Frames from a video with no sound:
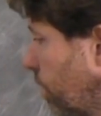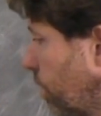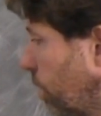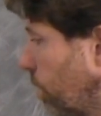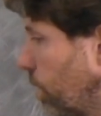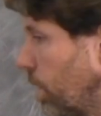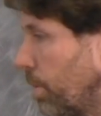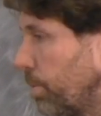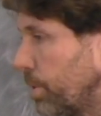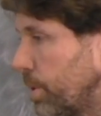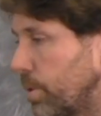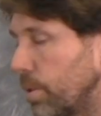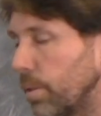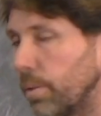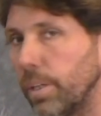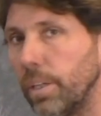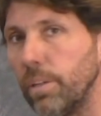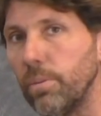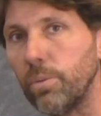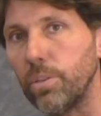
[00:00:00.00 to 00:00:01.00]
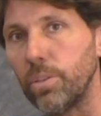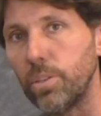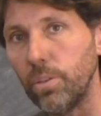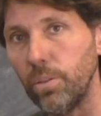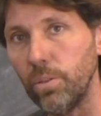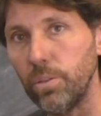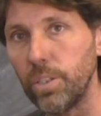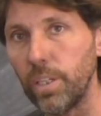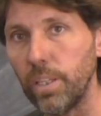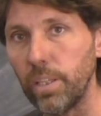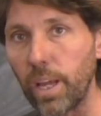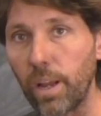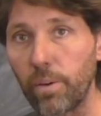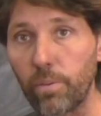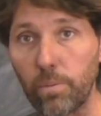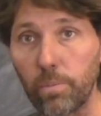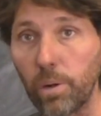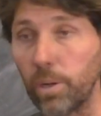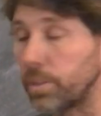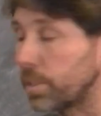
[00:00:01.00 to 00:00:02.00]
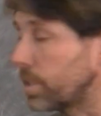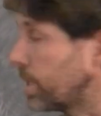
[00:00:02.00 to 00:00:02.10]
all I was doing was using that remote